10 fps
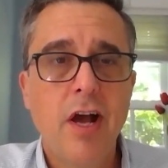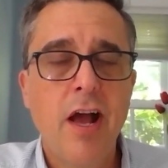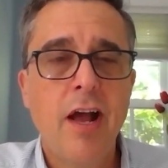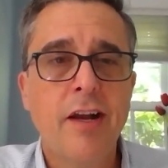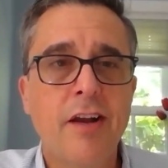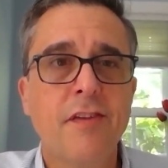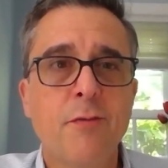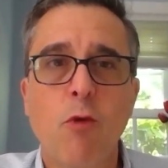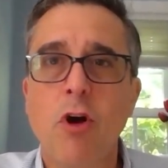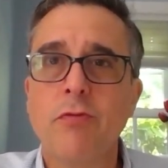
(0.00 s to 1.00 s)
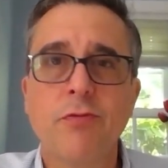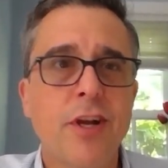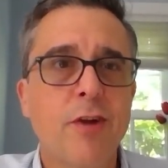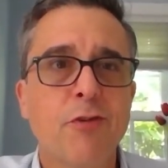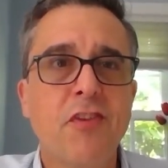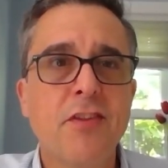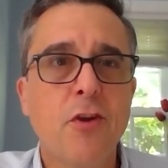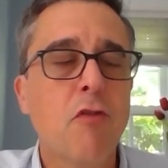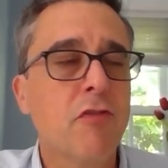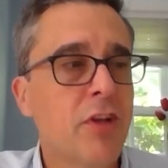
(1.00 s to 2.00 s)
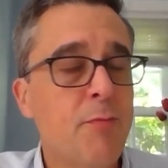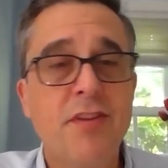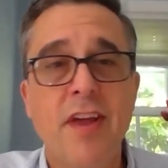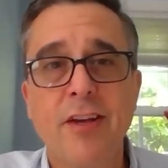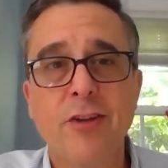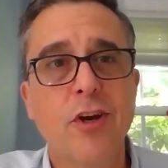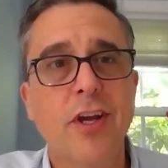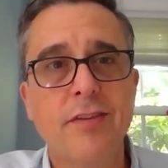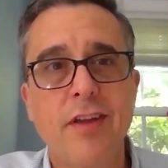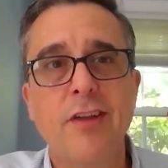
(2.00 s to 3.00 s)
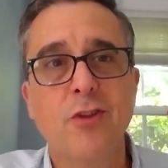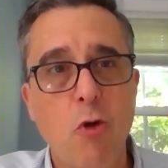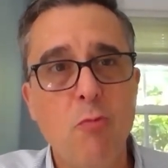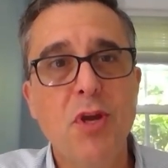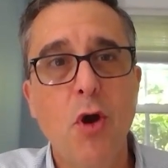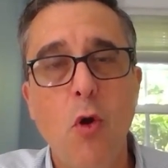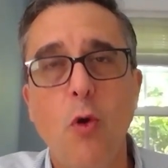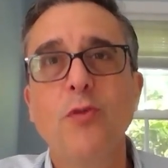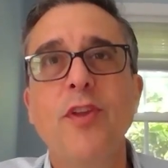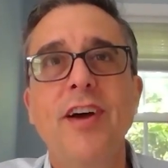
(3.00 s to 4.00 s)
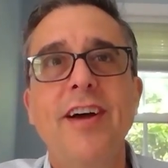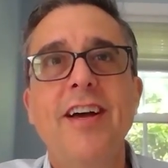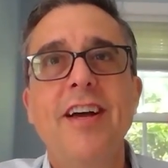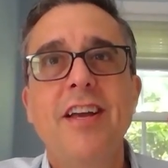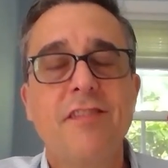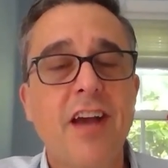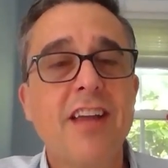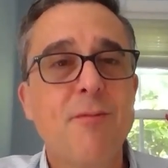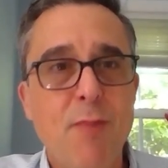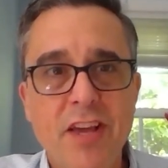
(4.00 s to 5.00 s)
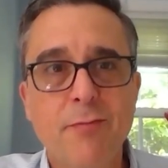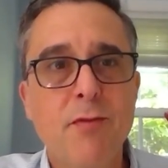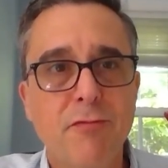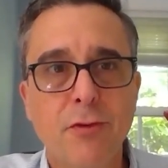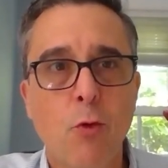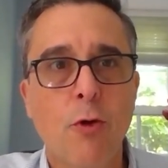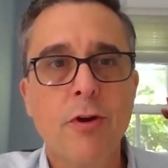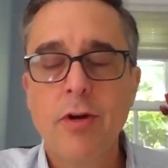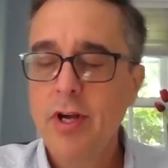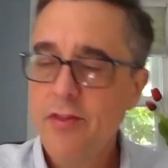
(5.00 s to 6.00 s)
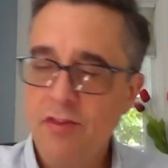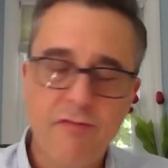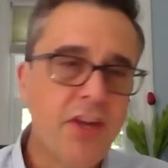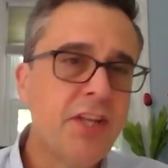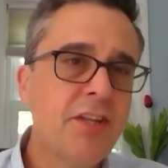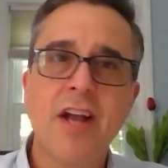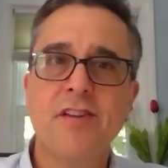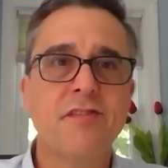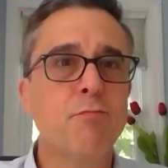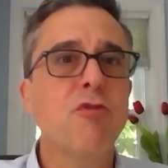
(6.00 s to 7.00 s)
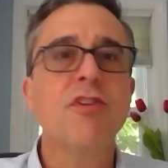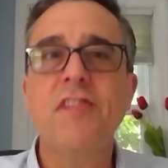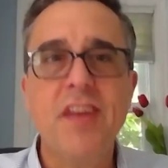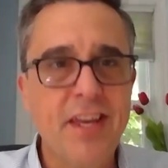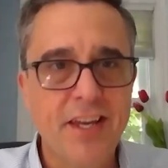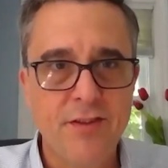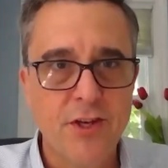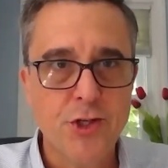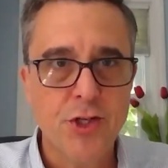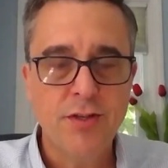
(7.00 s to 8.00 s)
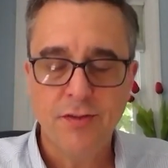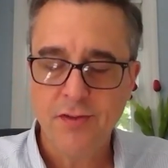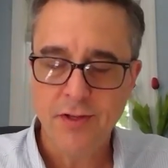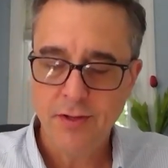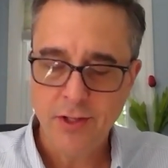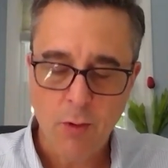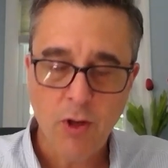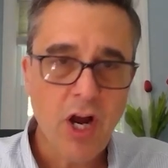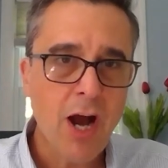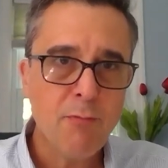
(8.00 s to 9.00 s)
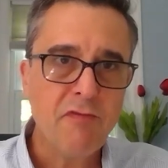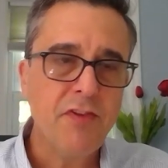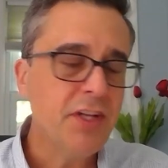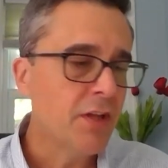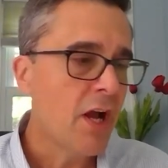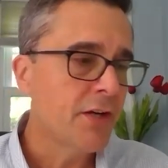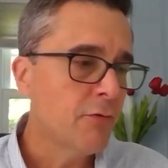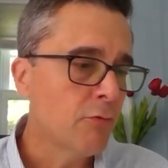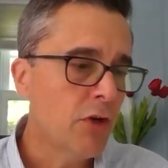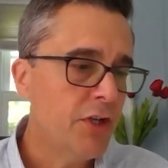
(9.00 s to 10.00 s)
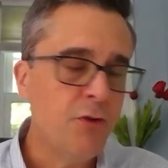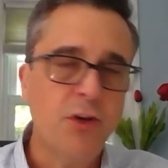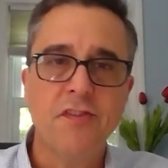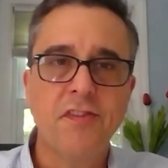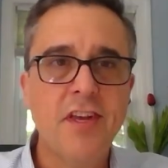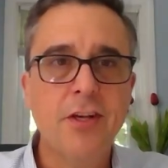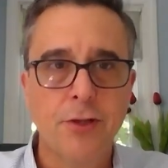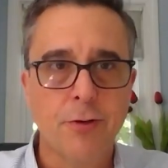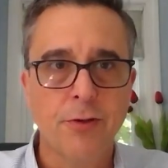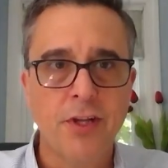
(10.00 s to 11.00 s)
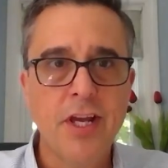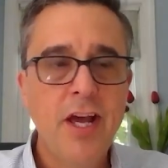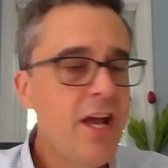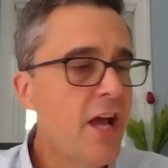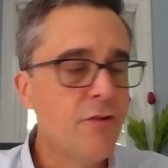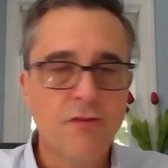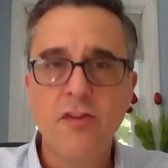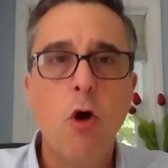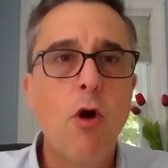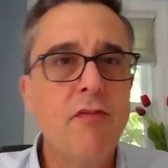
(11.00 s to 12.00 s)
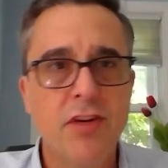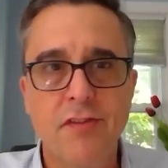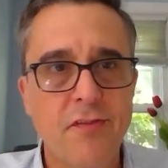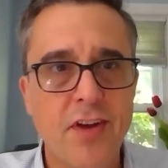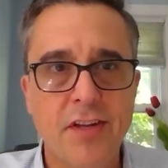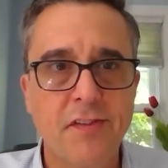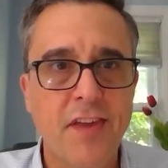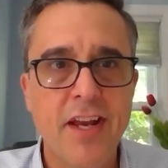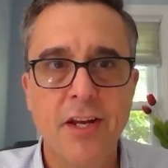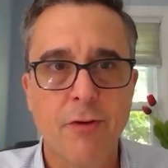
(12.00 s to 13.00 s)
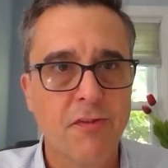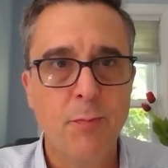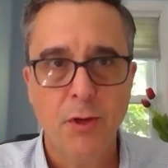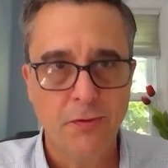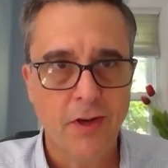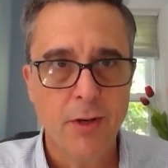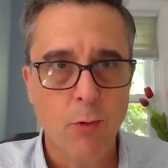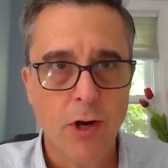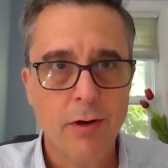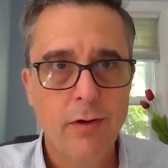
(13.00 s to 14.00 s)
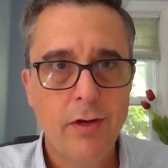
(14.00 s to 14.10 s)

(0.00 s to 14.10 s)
And I said, well, send it over. Let me take a look. And lo and behold, he's got the basement floor. The feed line is in pristine condition. It's a copper feed line. You can see clearly, and there's no evidence of any staining or spills anywhere.